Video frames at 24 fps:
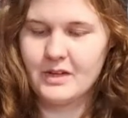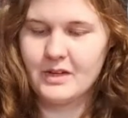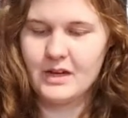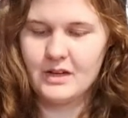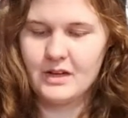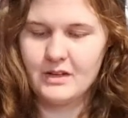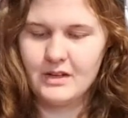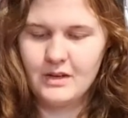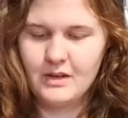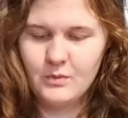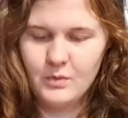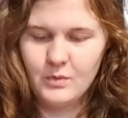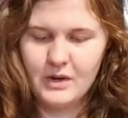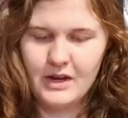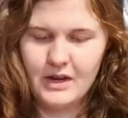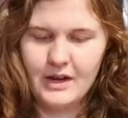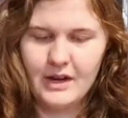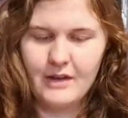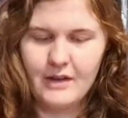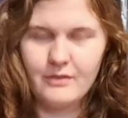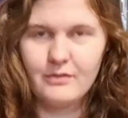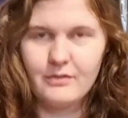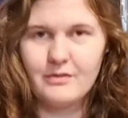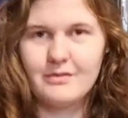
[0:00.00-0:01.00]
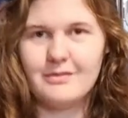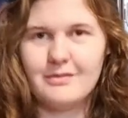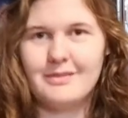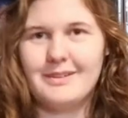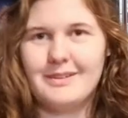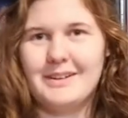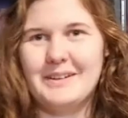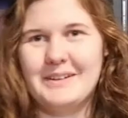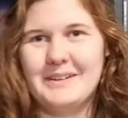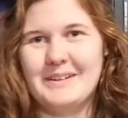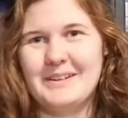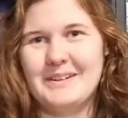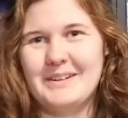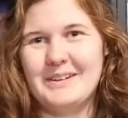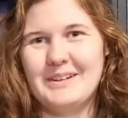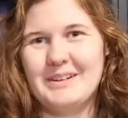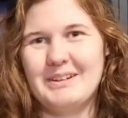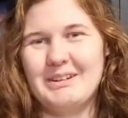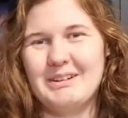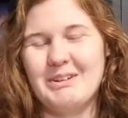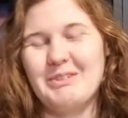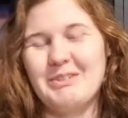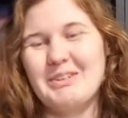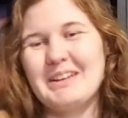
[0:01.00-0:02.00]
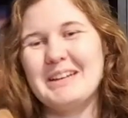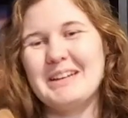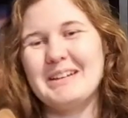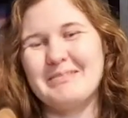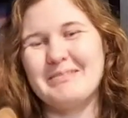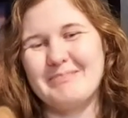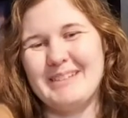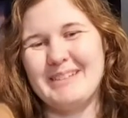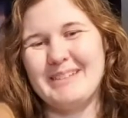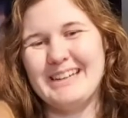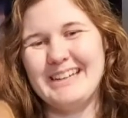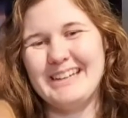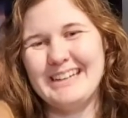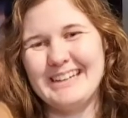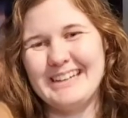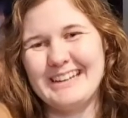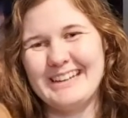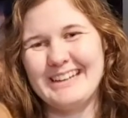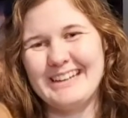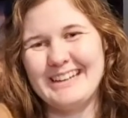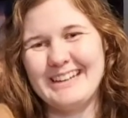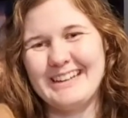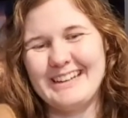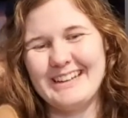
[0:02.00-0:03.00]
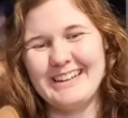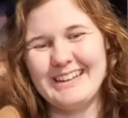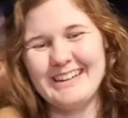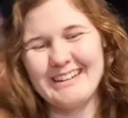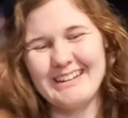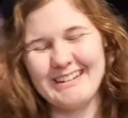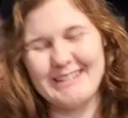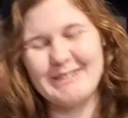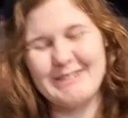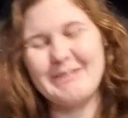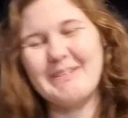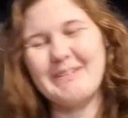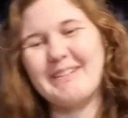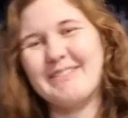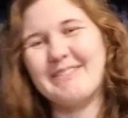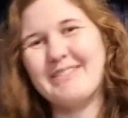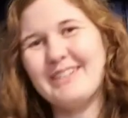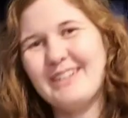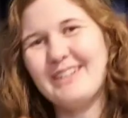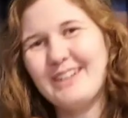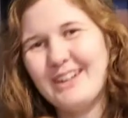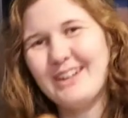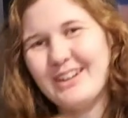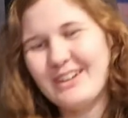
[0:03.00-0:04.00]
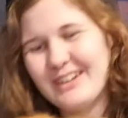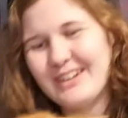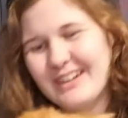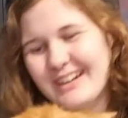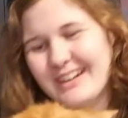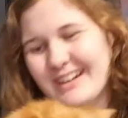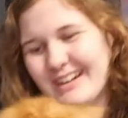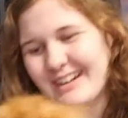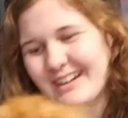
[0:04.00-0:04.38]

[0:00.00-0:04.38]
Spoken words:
And then we have, are you kidding me? Kure, put it in it.